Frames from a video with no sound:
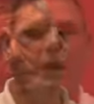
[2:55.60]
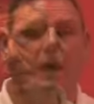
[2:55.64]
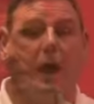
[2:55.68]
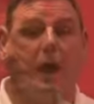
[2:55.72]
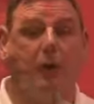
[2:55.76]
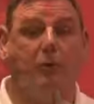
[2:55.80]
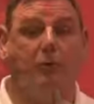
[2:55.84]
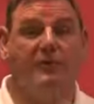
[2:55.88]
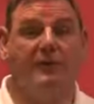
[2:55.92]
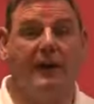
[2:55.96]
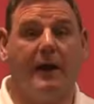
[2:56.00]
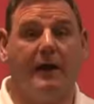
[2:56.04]

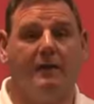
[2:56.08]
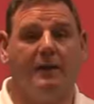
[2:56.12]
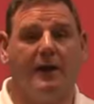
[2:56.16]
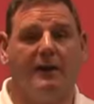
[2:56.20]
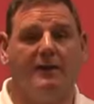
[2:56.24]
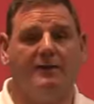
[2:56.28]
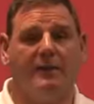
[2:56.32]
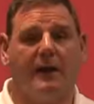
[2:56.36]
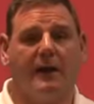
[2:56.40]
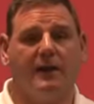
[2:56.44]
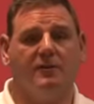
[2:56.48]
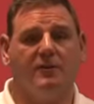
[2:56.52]
I would now
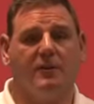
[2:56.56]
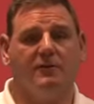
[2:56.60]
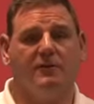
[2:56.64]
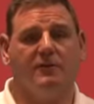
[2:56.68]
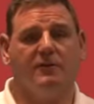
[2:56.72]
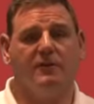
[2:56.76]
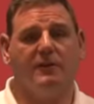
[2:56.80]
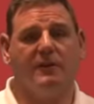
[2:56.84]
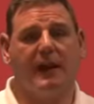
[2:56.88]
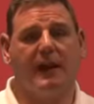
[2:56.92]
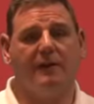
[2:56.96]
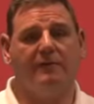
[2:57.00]
like to hand over
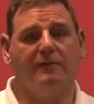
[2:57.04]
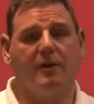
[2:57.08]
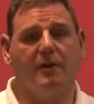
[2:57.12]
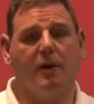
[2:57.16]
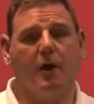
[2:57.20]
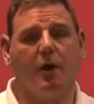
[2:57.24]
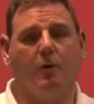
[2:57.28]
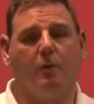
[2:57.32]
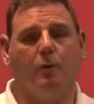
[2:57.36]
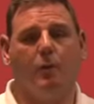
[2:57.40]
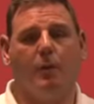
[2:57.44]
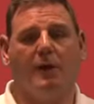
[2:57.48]
to Kevin
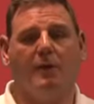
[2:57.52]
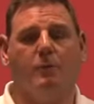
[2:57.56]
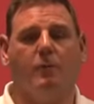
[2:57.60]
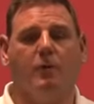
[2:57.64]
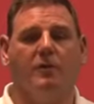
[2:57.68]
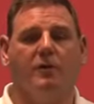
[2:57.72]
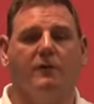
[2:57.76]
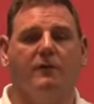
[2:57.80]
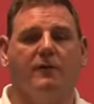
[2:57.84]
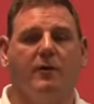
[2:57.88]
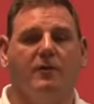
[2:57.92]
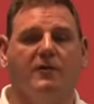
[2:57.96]
Conway,
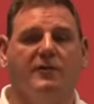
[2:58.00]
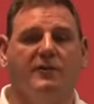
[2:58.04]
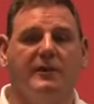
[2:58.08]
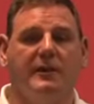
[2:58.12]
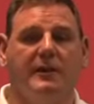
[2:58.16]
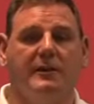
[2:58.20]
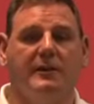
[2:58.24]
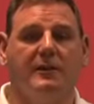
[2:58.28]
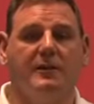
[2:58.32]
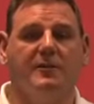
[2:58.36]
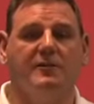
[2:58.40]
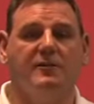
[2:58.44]
one of our
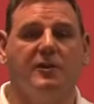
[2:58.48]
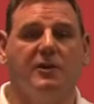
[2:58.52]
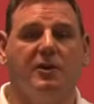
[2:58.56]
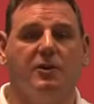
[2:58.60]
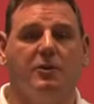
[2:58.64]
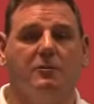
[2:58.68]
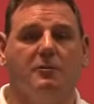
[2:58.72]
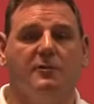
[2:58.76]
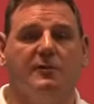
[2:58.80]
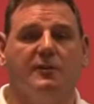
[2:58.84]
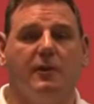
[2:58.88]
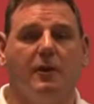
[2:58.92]
senior
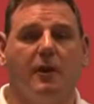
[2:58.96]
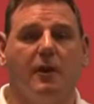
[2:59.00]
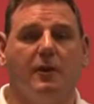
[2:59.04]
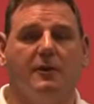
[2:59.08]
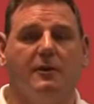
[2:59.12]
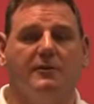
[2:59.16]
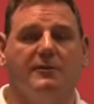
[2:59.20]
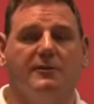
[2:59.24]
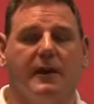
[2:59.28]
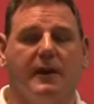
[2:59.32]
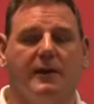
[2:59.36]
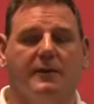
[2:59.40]
security
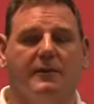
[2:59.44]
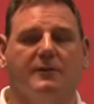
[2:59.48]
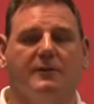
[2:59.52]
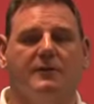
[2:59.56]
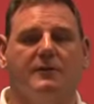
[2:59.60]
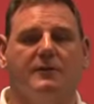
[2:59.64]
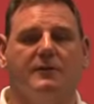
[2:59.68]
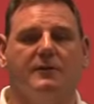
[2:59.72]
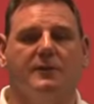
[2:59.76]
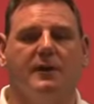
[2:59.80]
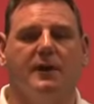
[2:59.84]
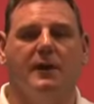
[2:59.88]

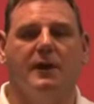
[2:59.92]
architects.